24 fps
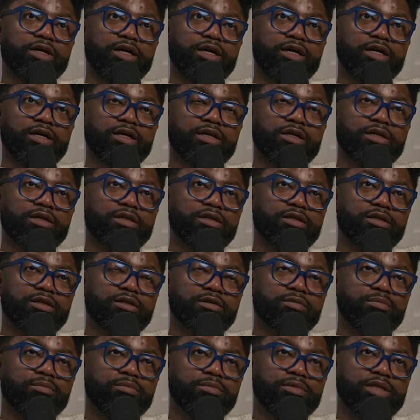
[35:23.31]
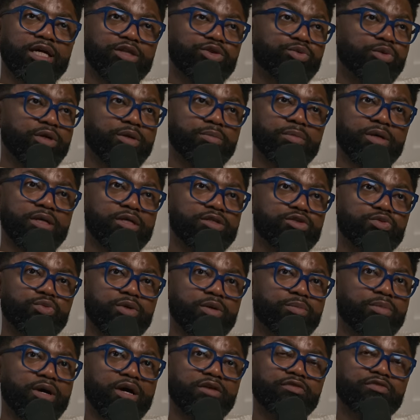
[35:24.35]
and that 3 minutes
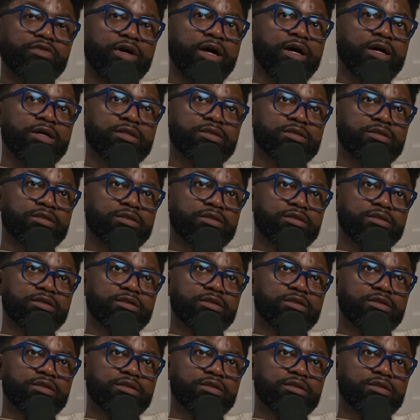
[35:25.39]
went by fast.